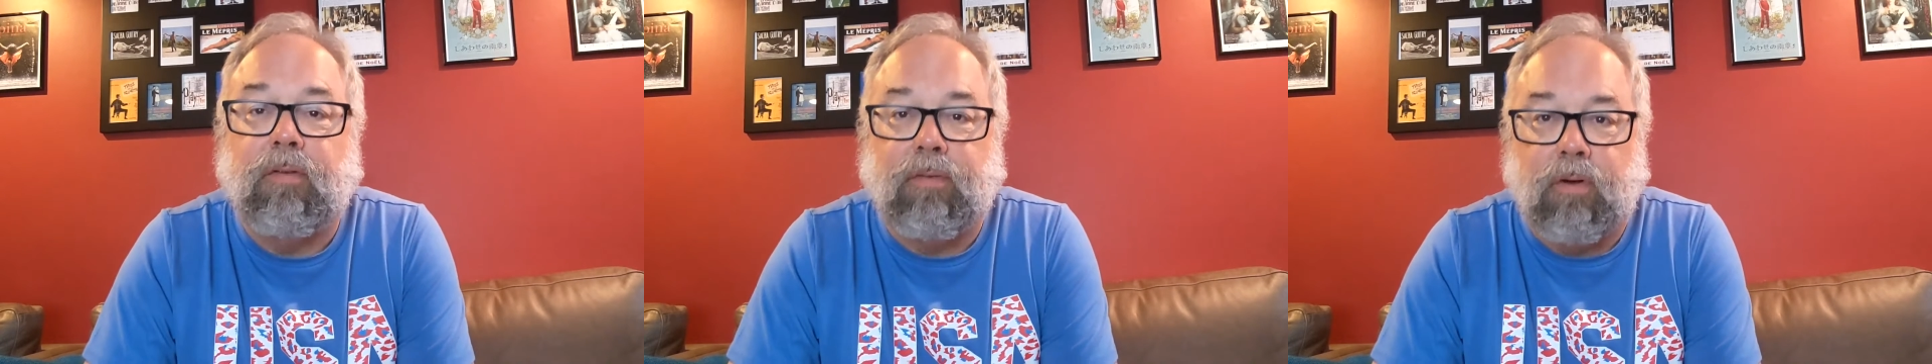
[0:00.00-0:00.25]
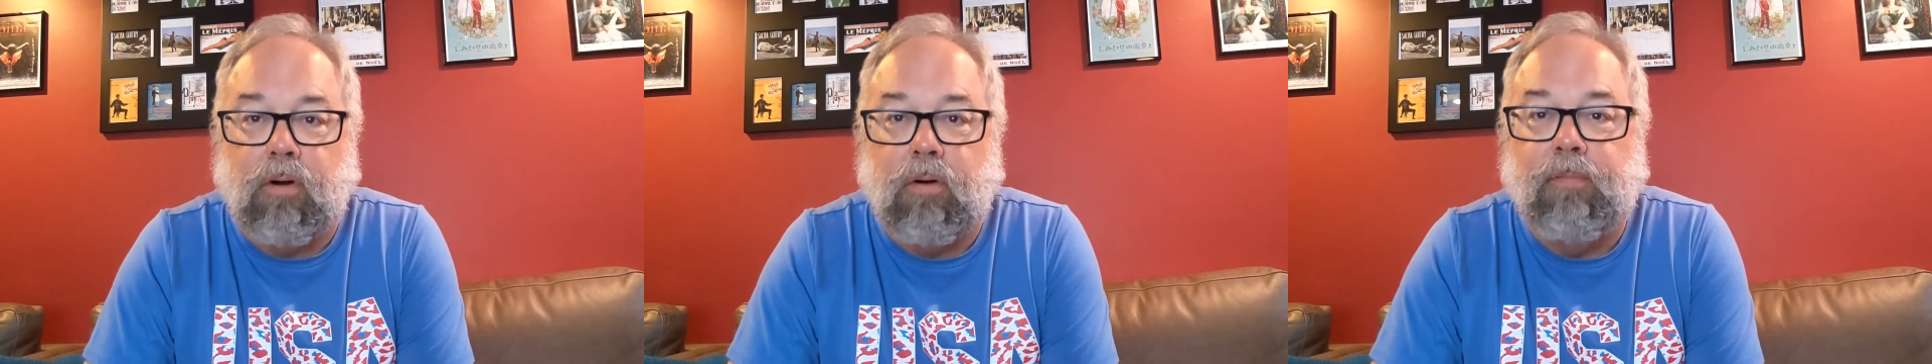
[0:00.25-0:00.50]

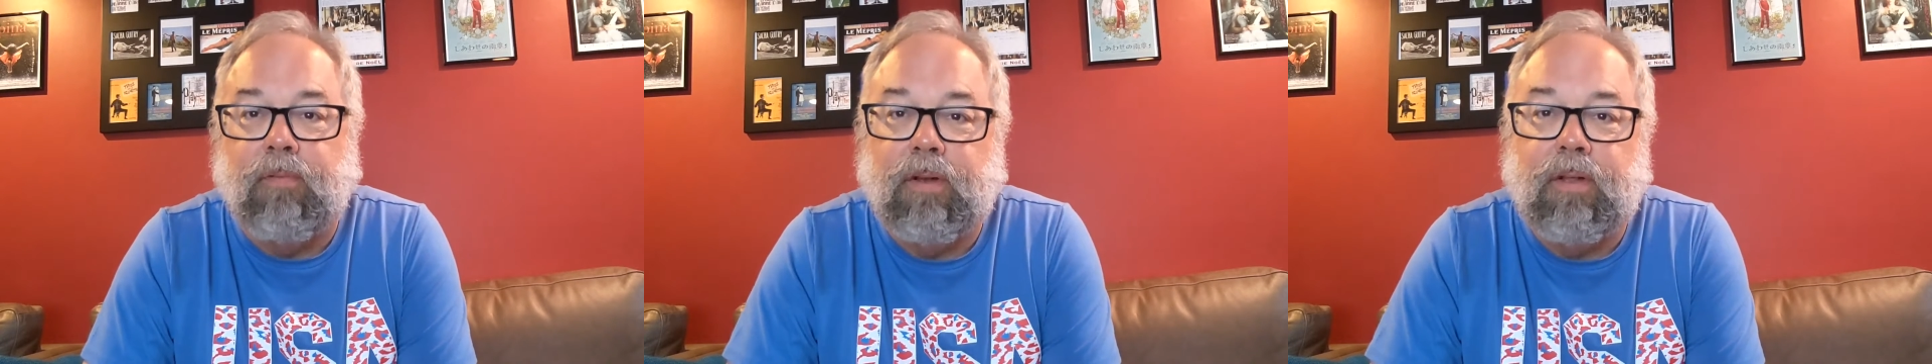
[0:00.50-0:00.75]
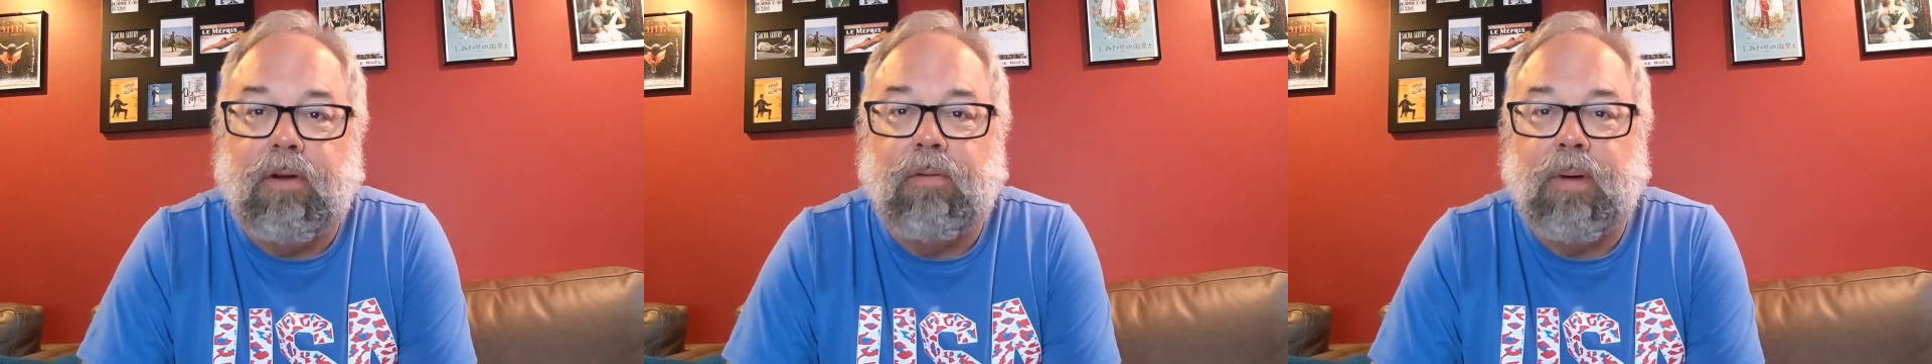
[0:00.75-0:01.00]
for home
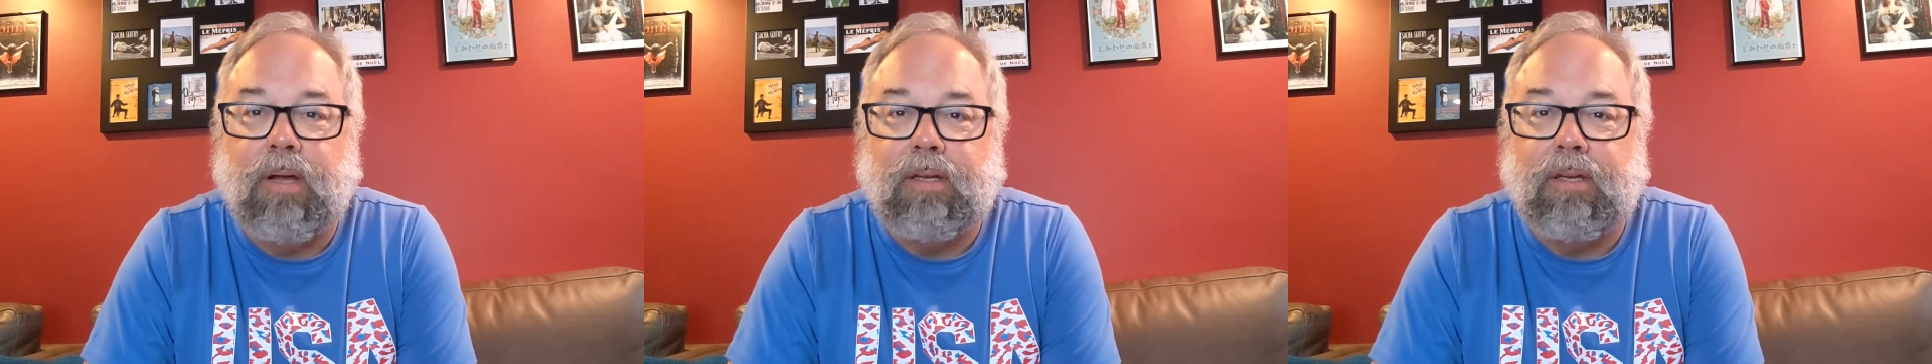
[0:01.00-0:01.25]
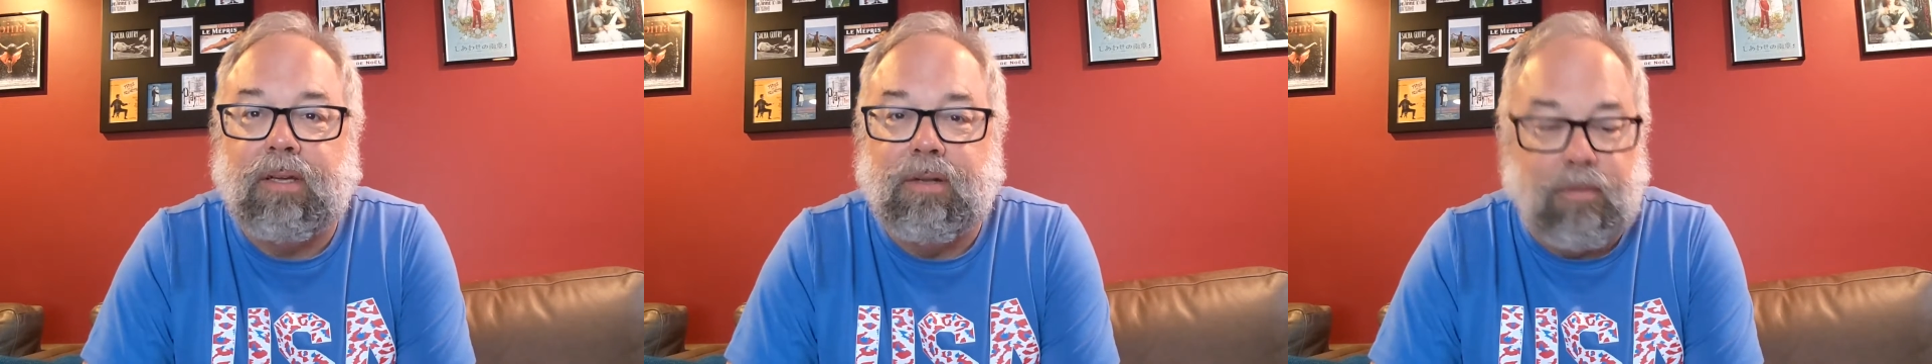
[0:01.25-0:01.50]
video by
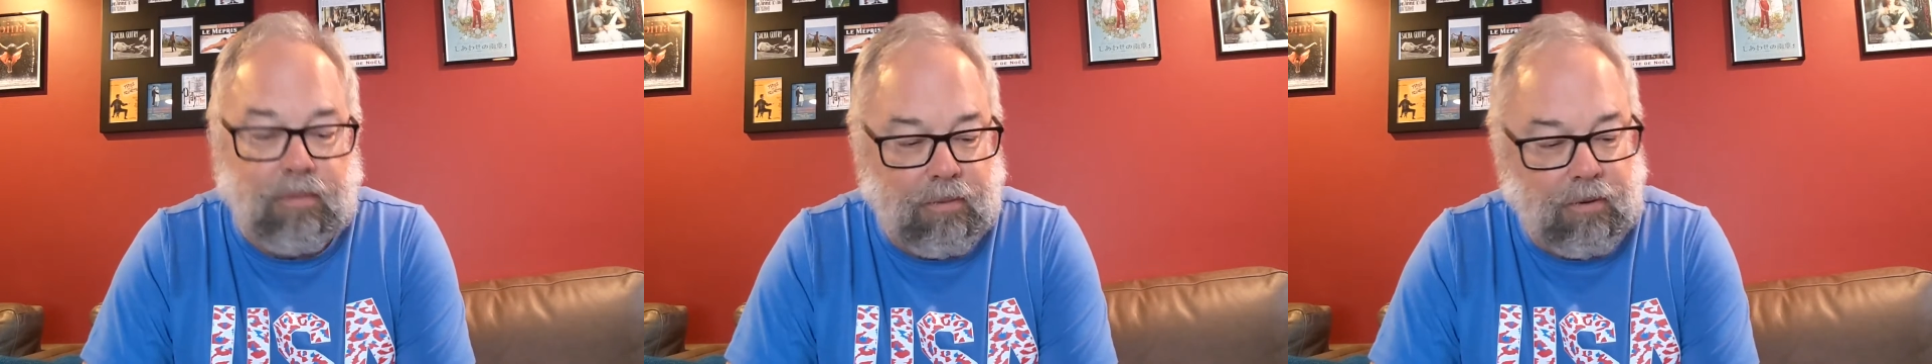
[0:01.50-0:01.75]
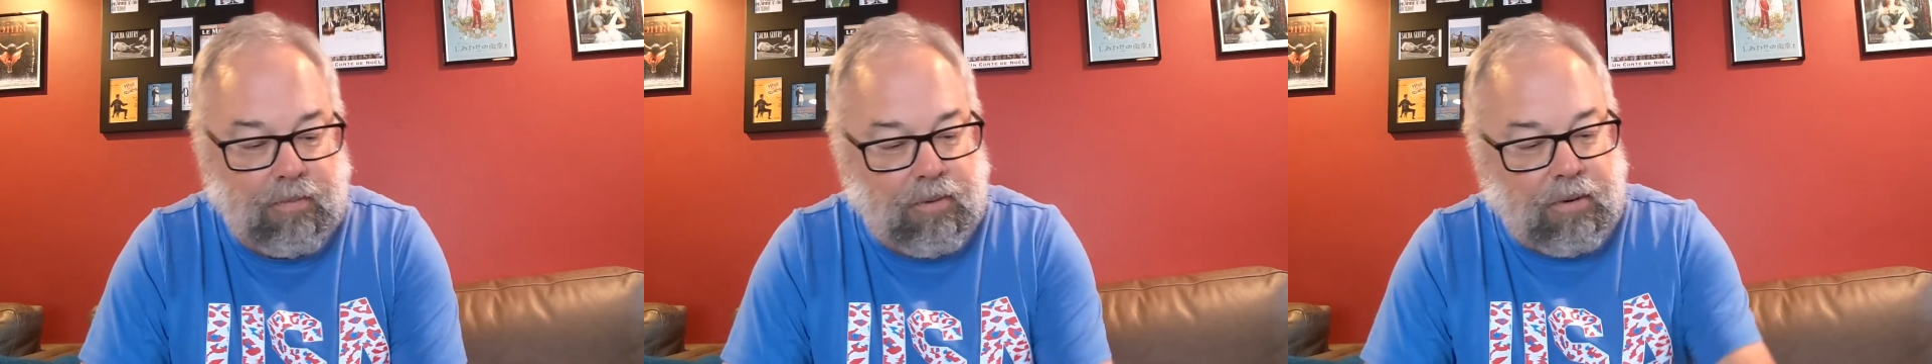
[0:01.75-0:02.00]
Kino
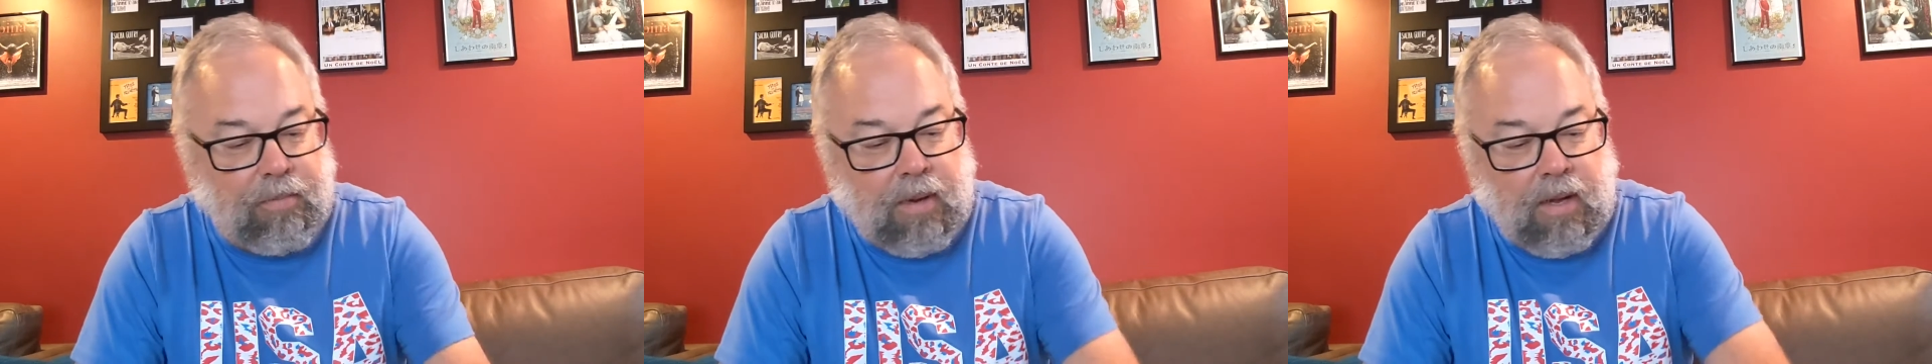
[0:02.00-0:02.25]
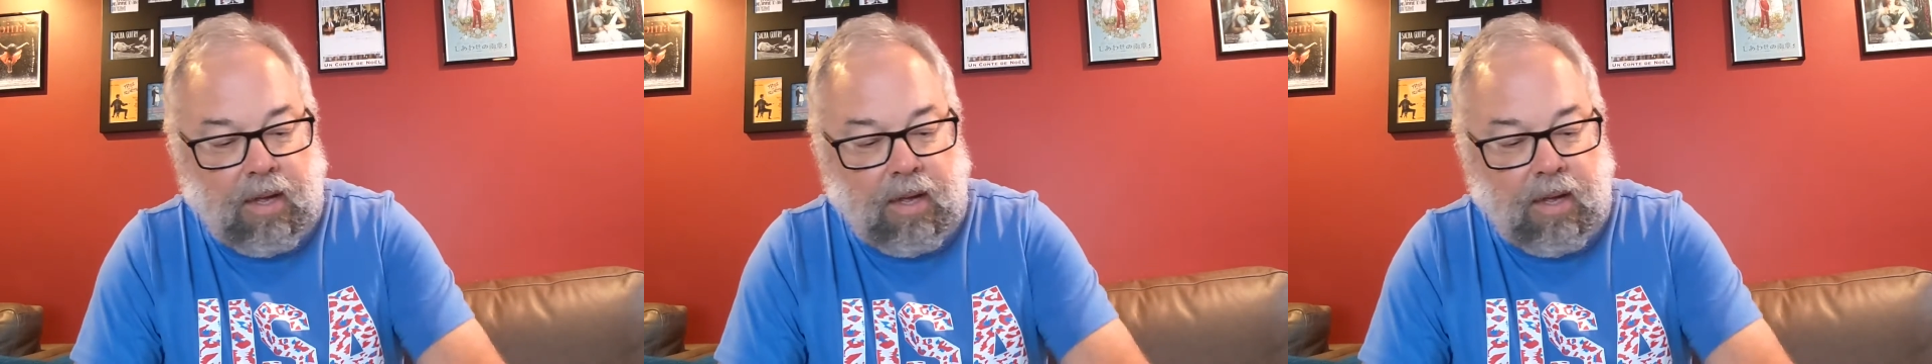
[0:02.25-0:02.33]
Lorber.